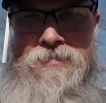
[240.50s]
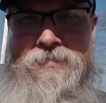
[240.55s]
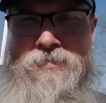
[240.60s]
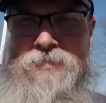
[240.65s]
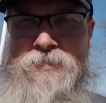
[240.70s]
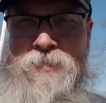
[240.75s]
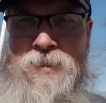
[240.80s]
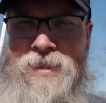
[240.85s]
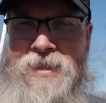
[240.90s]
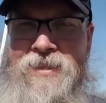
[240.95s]

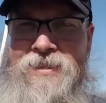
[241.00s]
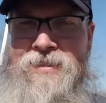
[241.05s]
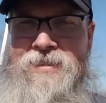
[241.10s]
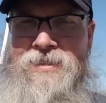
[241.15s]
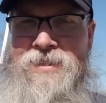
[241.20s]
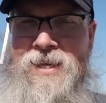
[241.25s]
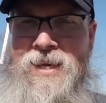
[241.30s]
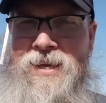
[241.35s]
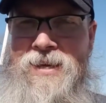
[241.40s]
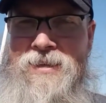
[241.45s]
went
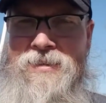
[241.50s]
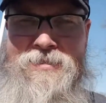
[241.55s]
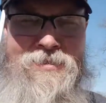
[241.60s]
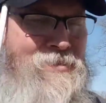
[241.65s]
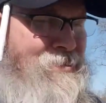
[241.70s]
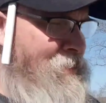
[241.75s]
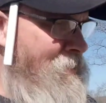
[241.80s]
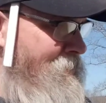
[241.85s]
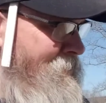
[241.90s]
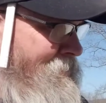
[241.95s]
inside,
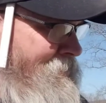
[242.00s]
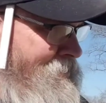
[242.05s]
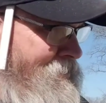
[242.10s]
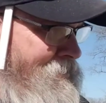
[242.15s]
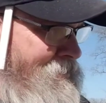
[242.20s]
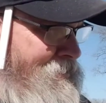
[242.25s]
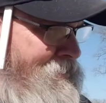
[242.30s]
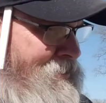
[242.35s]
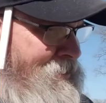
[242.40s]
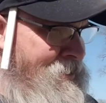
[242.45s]
started
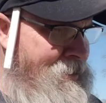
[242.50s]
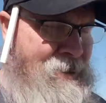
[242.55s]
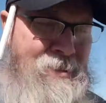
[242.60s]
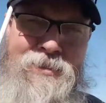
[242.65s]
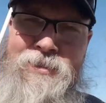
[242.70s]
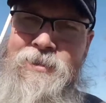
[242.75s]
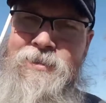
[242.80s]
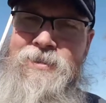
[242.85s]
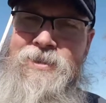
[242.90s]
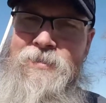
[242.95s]

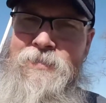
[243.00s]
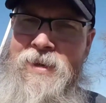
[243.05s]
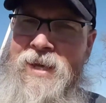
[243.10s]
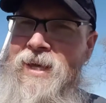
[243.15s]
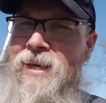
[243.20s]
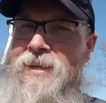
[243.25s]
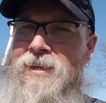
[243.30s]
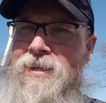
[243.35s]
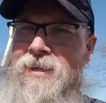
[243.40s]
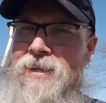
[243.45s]
doing some
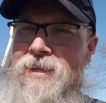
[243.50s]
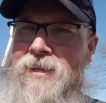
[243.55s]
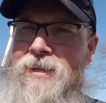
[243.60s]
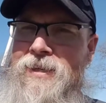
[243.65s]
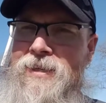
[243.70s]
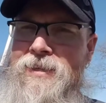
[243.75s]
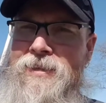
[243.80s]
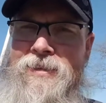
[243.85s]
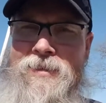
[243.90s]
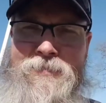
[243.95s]

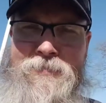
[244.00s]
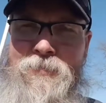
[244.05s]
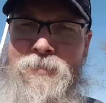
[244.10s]
editing and